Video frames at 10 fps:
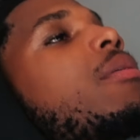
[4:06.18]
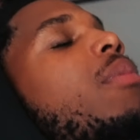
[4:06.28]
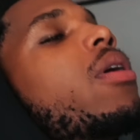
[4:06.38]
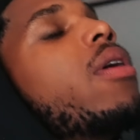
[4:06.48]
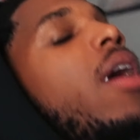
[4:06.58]

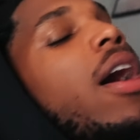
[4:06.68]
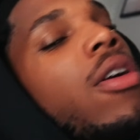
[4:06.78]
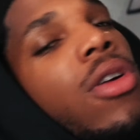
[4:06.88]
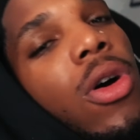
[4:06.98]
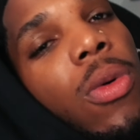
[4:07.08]
Bro, I
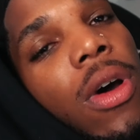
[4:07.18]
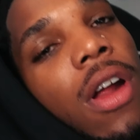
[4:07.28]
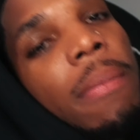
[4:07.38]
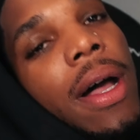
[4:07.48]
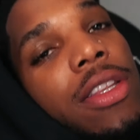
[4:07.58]
don't know what
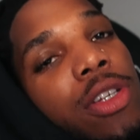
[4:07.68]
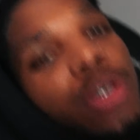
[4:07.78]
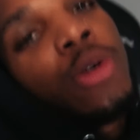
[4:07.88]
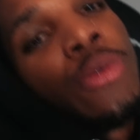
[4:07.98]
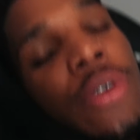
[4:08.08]
I'm about to
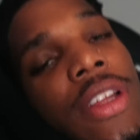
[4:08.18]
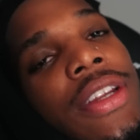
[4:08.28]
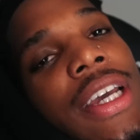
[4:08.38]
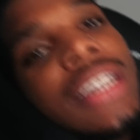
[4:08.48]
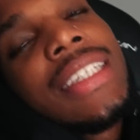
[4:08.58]
do for the
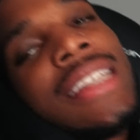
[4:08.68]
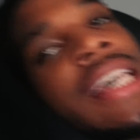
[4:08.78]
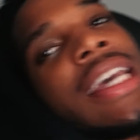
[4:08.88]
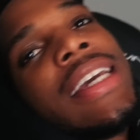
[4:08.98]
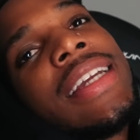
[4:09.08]
next
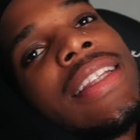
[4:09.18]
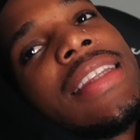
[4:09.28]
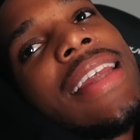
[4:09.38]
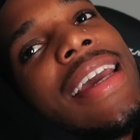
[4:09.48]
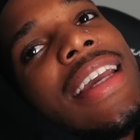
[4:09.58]

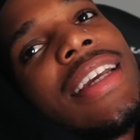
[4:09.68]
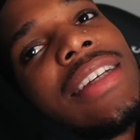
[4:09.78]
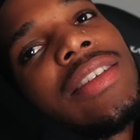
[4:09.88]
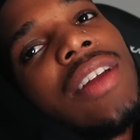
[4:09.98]
10 days,